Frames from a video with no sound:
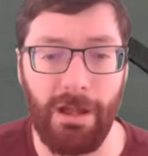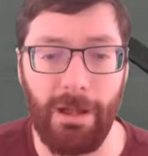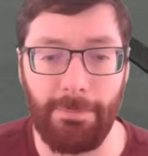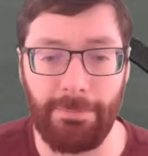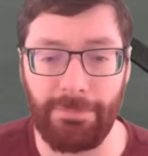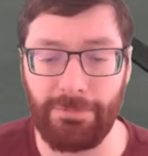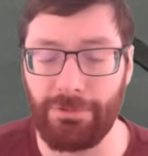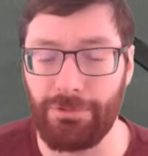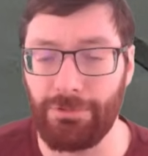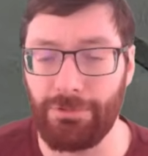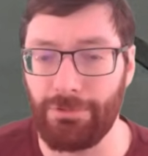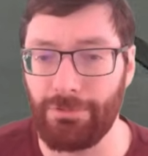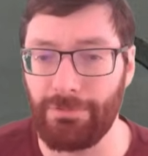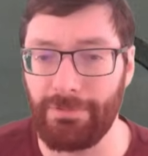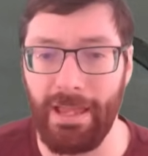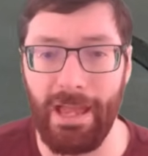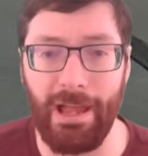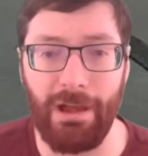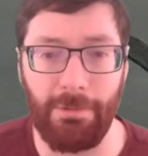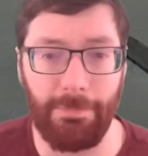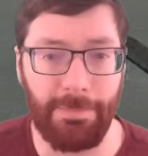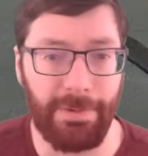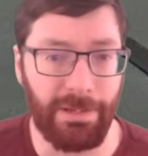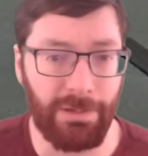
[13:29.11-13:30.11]
up to
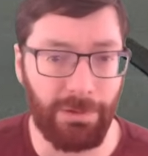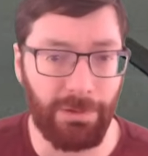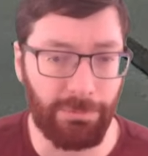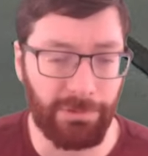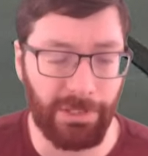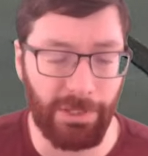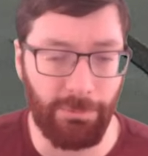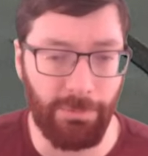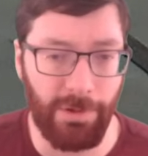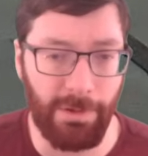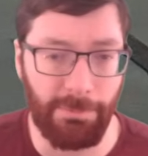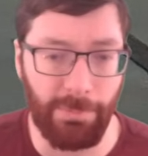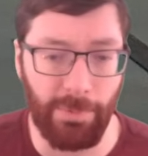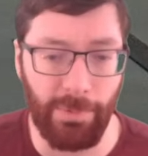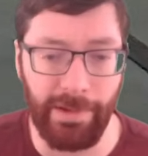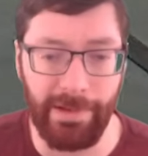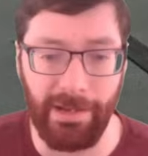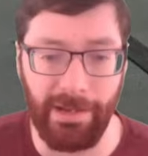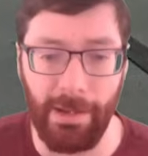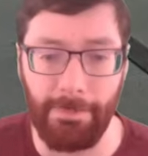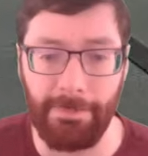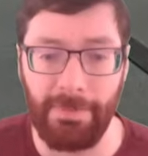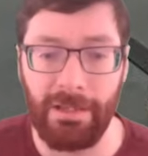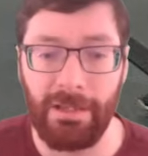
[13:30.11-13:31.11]
now being only 1
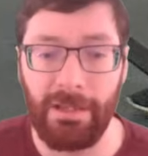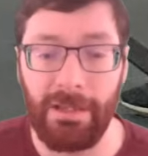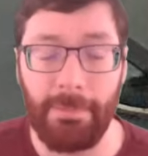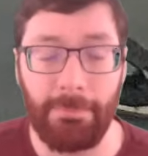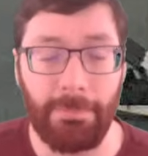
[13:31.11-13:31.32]
point up.